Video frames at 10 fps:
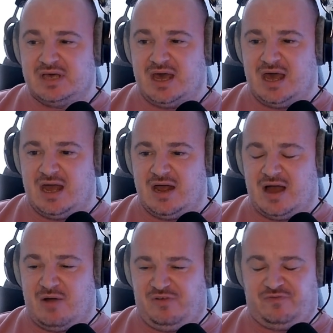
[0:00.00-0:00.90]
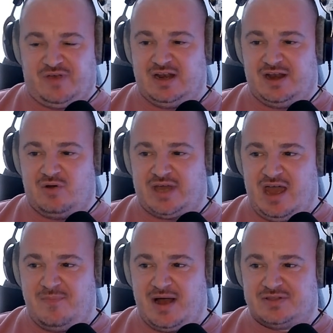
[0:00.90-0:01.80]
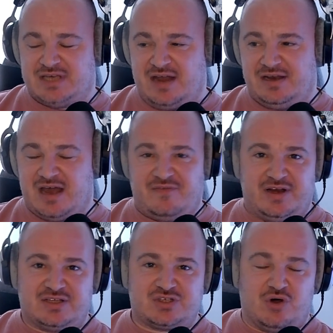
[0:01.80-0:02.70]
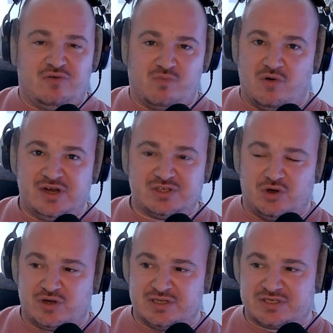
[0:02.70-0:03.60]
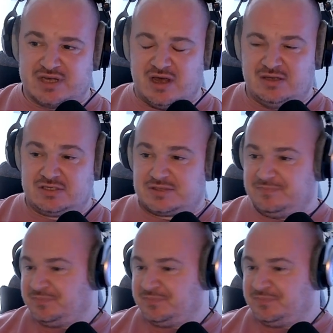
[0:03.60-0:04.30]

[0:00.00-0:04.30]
I was feeling okay about it. I didn't have any sort of worries or concerns.